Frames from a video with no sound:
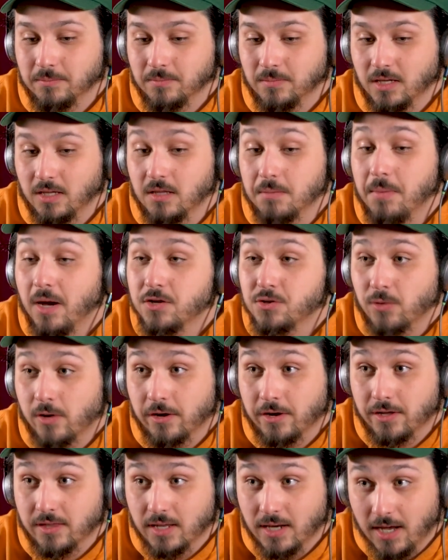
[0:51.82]
in the metro
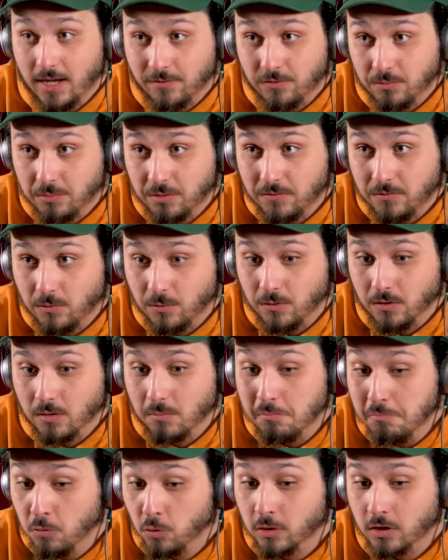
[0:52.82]
area than ever
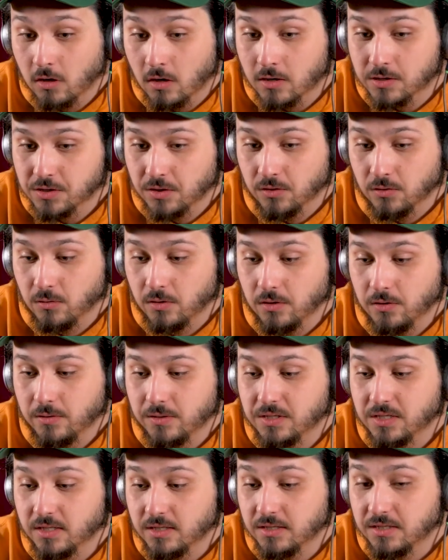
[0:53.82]
before, more cars on the roads.